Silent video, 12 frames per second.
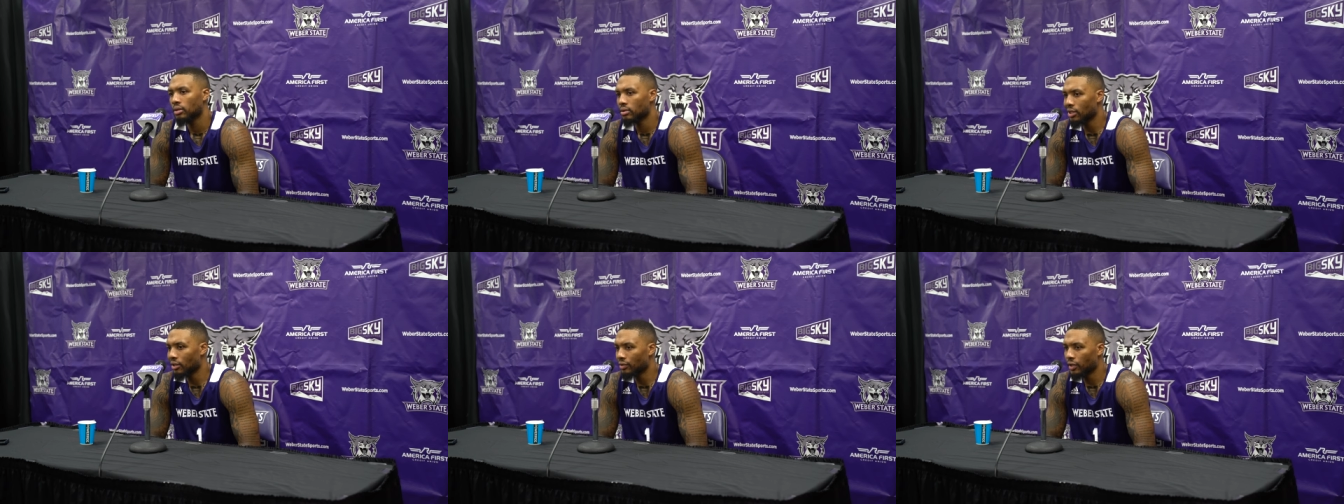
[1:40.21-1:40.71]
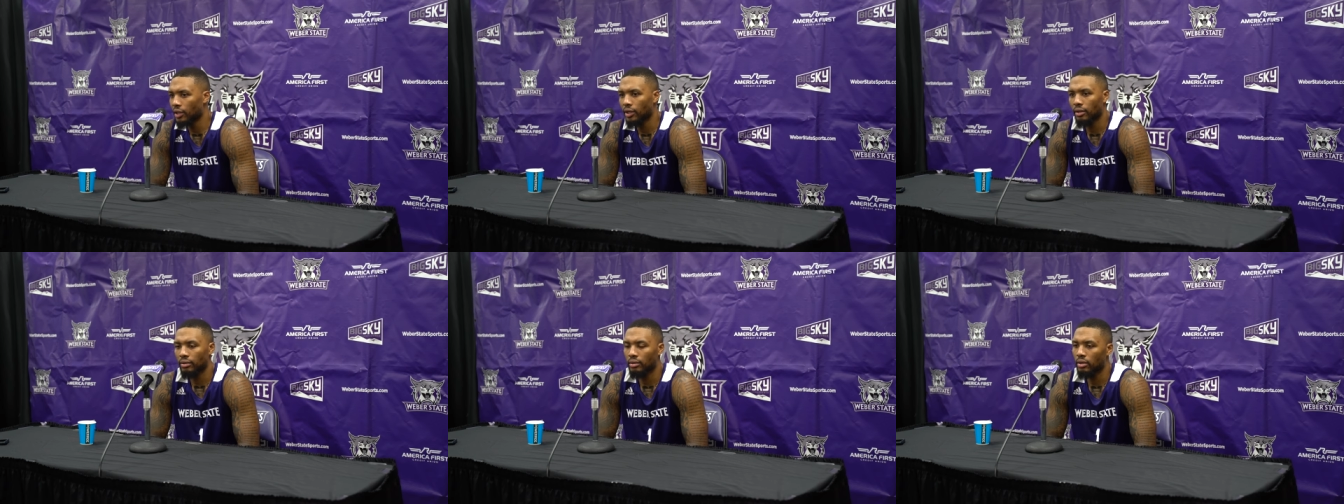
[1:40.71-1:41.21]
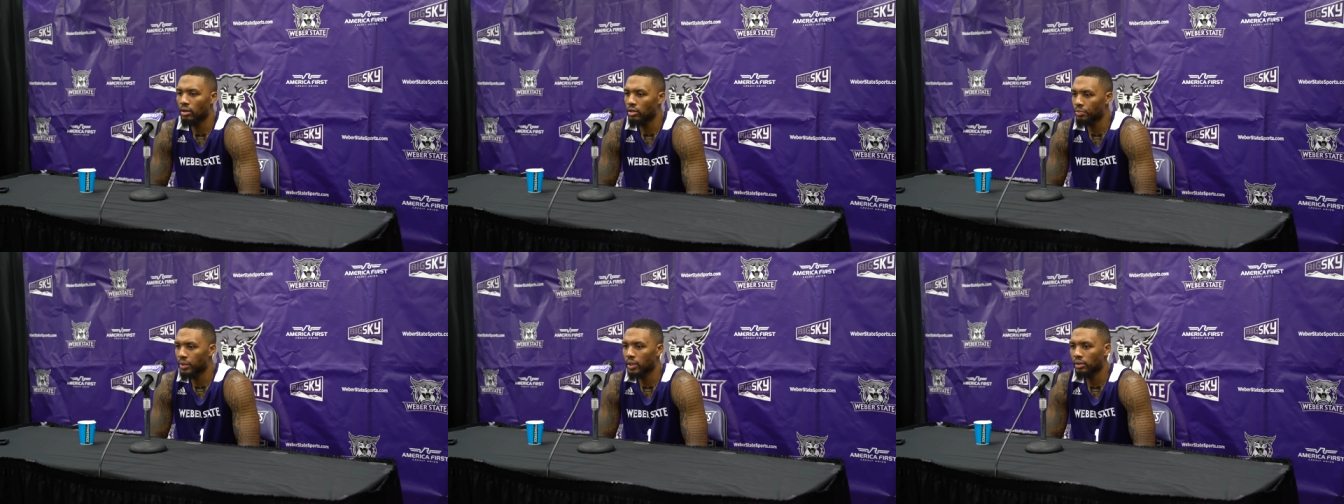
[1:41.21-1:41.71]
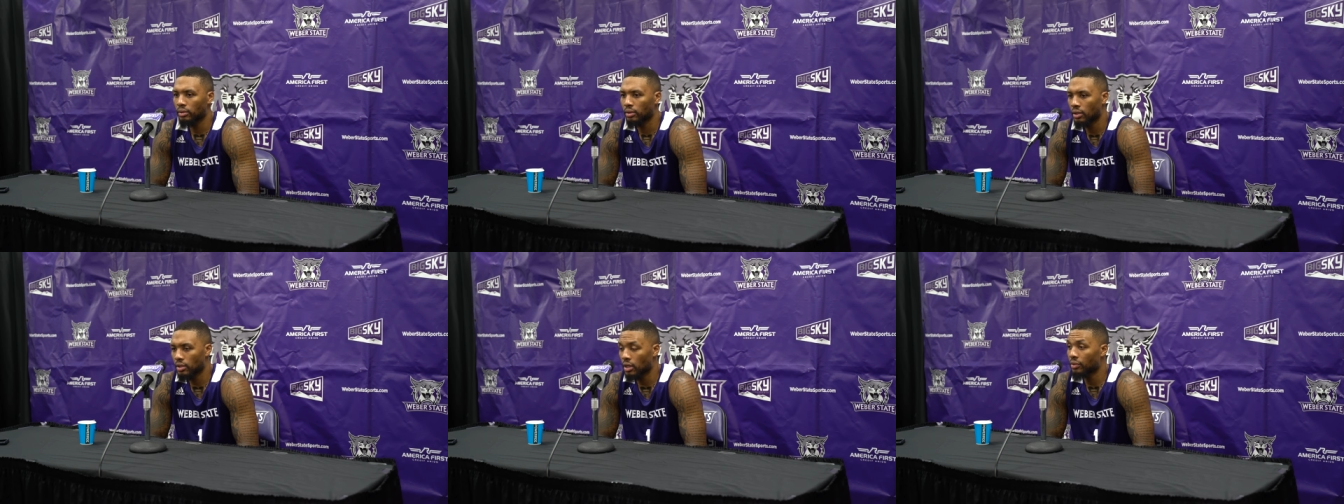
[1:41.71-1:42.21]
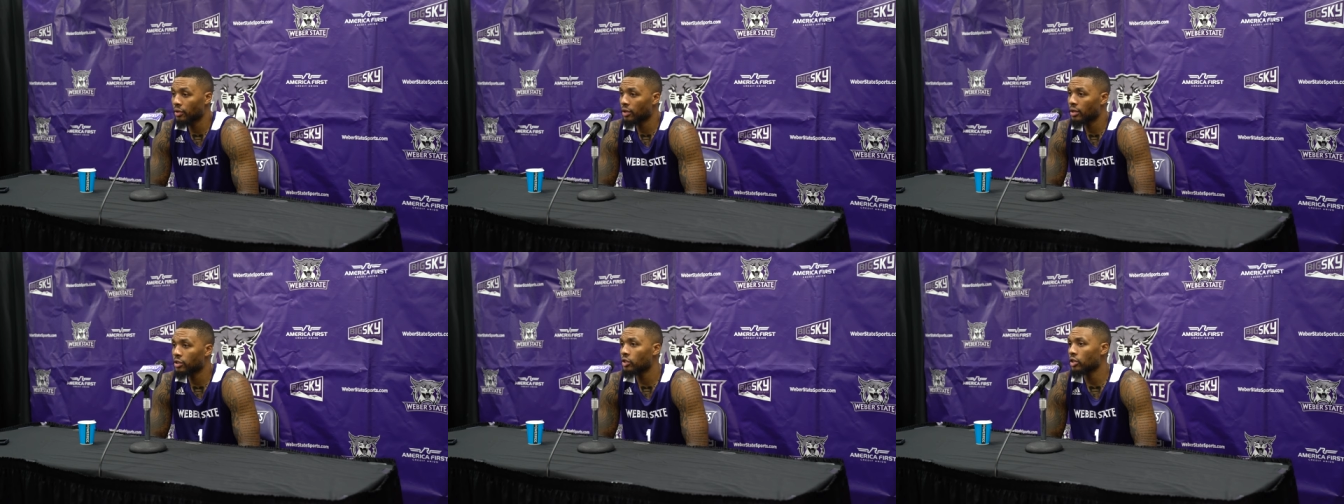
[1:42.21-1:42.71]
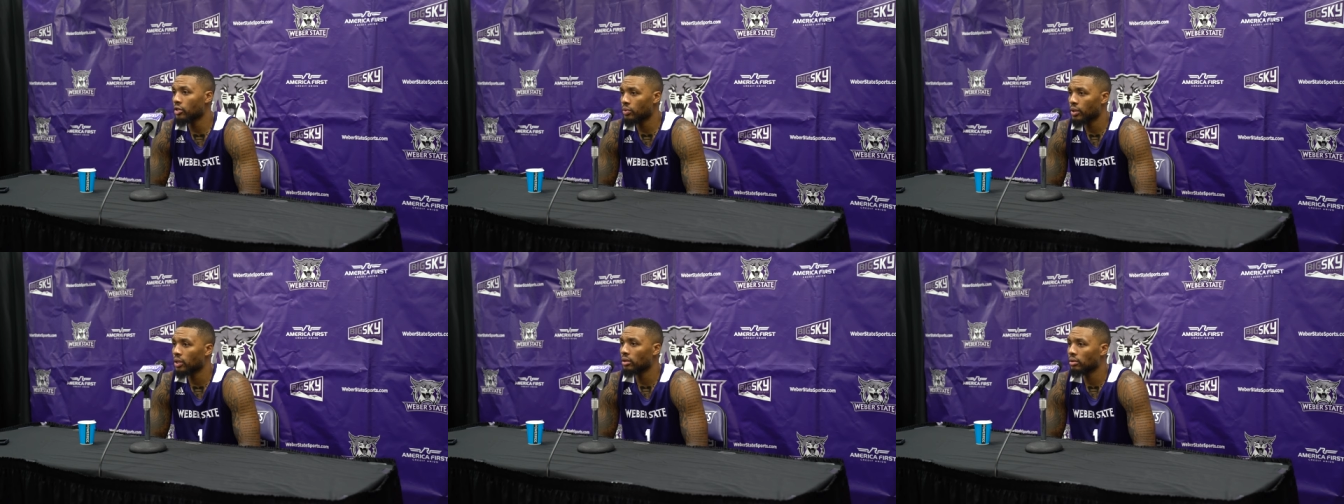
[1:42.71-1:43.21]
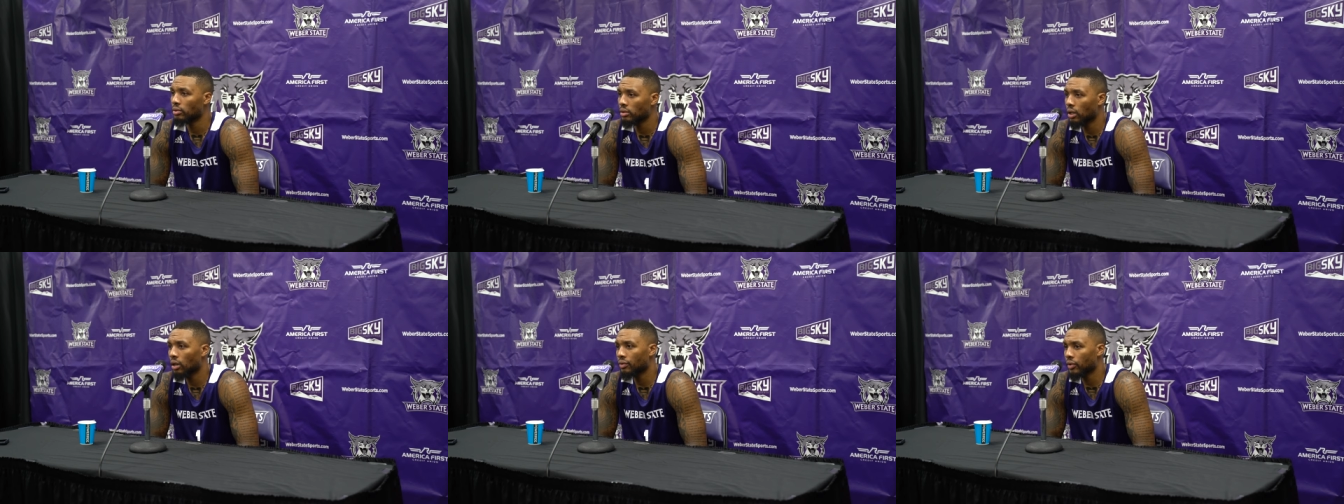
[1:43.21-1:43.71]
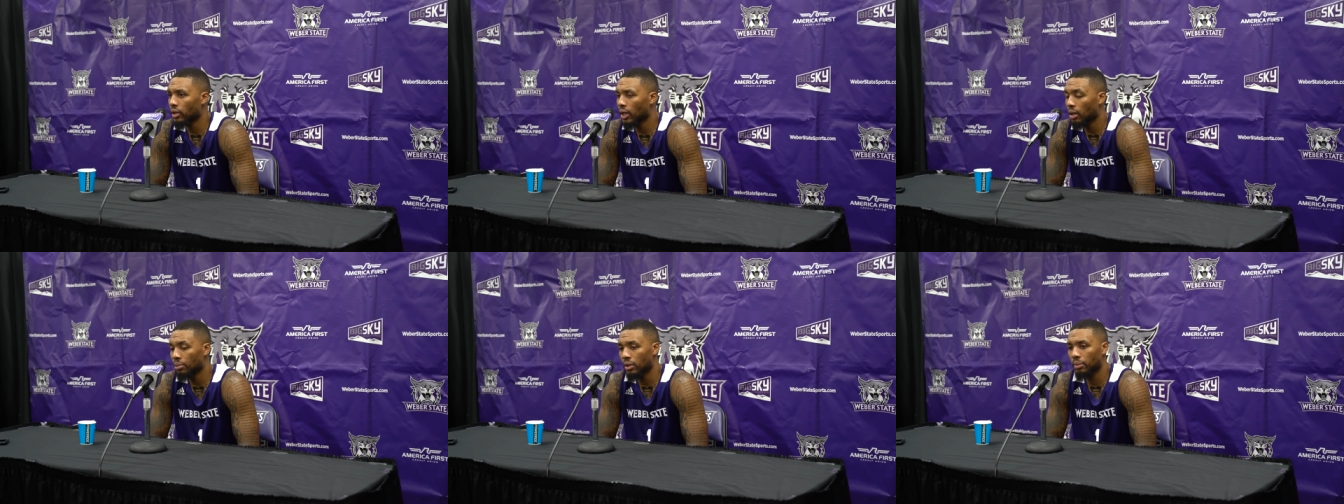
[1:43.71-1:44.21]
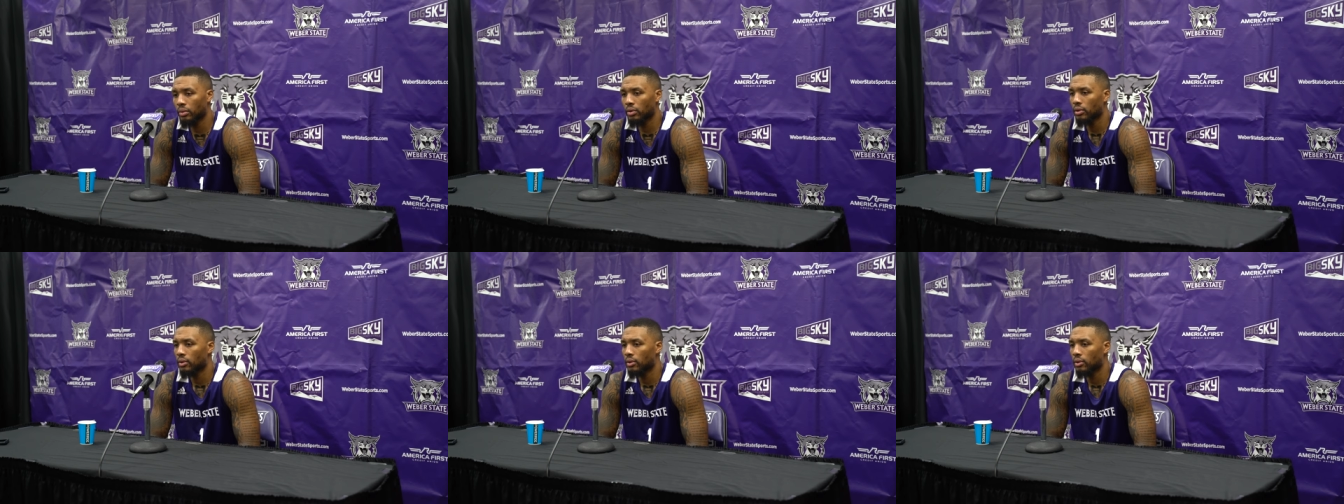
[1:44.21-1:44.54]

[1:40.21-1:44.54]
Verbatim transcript: Tough year. You know, it's been a tough year this year as well uh, for a lot of people.